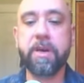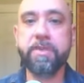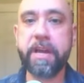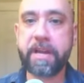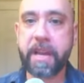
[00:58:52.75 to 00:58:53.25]

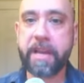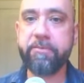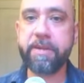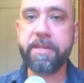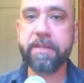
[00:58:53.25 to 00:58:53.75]
that
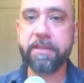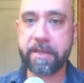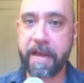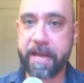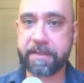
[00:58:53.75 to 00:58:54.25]
Henry
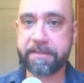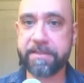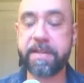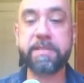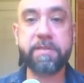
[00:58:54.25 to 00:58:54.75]

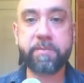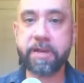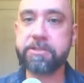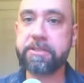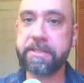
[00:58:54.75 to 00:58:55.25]
lacks,
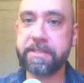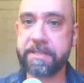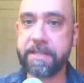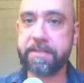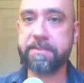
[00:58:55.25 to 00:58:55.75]
especially
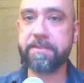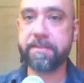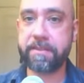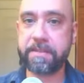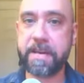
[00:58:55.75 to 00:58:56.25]
since
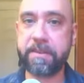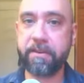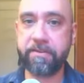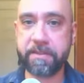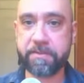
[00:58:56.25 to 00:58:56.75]
the death
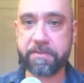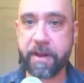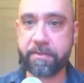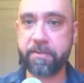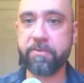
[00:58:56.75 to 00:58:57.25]
of his
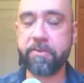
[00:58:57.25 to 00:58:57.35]
father,